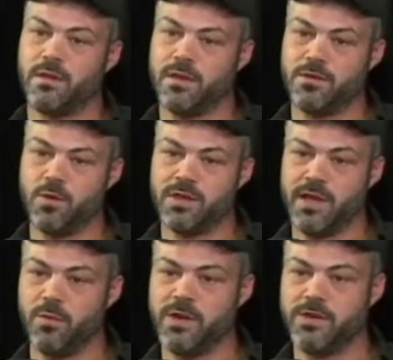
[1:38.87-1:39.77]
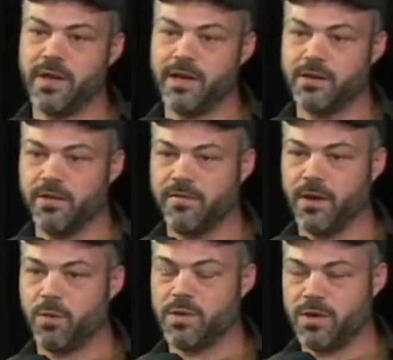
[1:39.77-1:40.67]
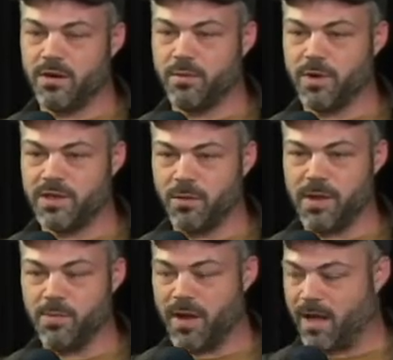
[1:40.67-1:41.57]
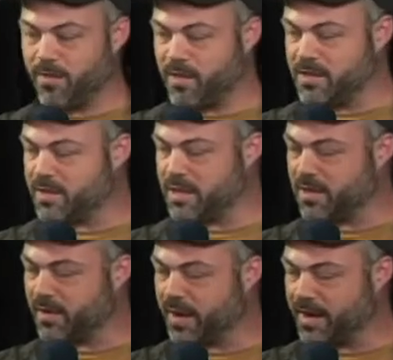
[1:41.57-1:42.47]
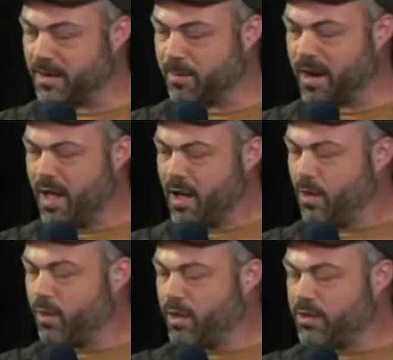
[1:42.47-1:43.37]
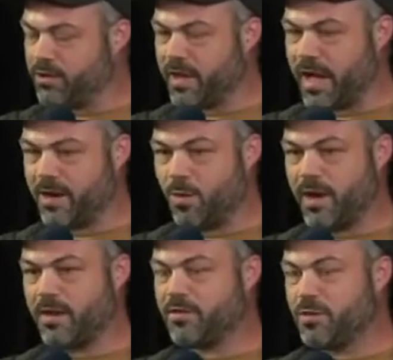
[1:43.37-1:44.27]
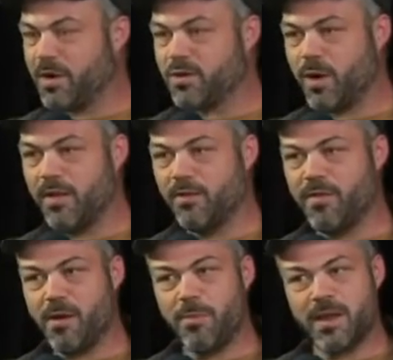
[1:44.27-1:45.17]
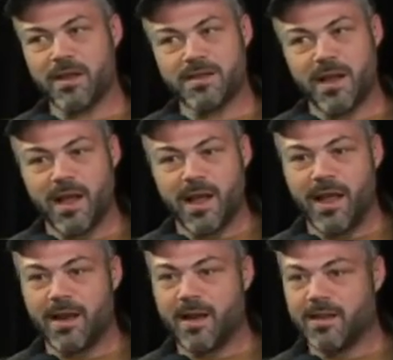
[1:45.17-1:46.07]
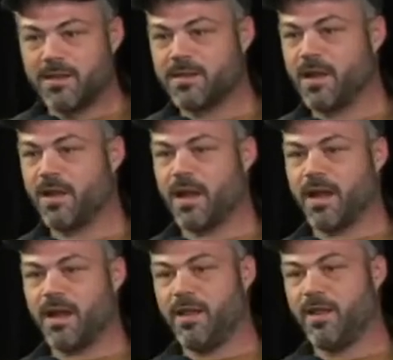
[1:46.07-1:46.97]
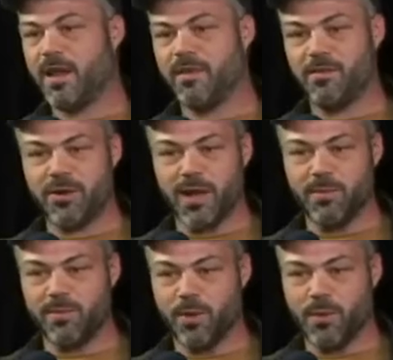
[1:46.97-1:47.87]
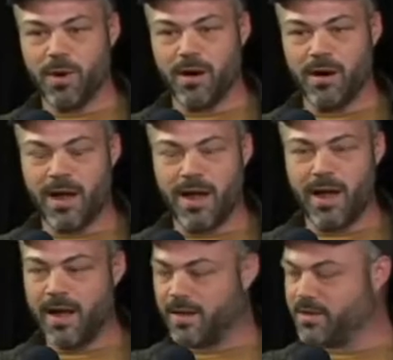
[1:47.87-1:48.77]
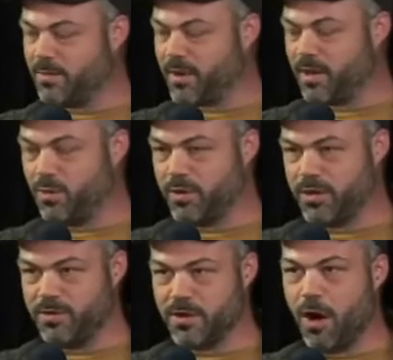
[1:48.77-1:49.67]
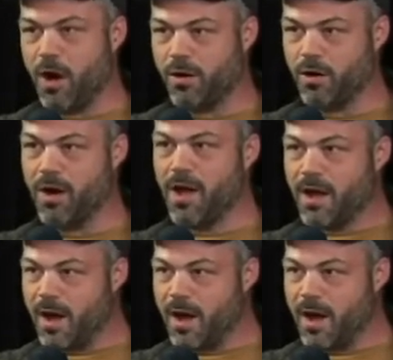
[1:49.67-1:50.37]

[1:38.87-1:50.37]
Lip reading: then towards the end, we do get into the Federal Reserve and we tell people how these things have connected. But really and truly, I don't want to give too much away in the film because this is unlike anything I've ever done before, where I typically will use horror.